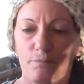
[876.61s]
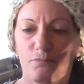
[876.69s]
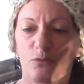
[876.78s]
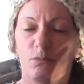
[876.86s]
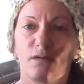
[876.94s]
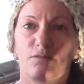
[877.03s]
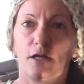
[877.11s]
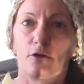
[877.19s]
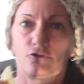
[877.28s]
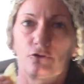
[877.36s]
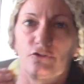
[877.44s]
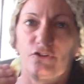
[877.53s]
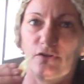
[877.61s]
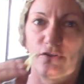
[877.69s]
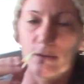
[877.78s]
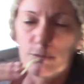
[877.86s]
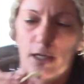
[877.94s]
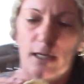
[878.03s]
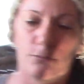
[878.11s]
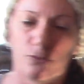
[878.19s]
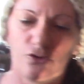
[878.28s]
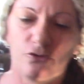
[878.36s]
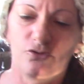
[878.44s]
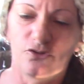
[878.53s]
to make flour tortillas, I
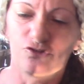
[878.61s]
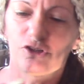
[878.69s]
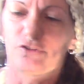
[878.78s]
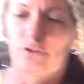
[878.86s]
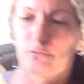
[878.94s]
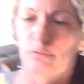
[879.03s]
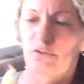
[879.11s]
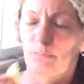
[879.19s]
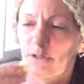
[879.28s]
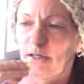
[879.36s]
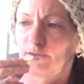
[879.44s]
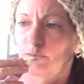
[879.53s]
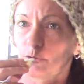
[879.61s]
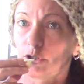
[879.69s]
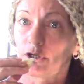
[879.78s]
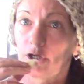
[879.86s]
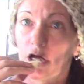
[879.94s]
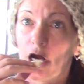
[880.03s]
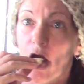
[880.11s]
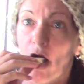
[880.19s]
do suggest this recipe. That's really good.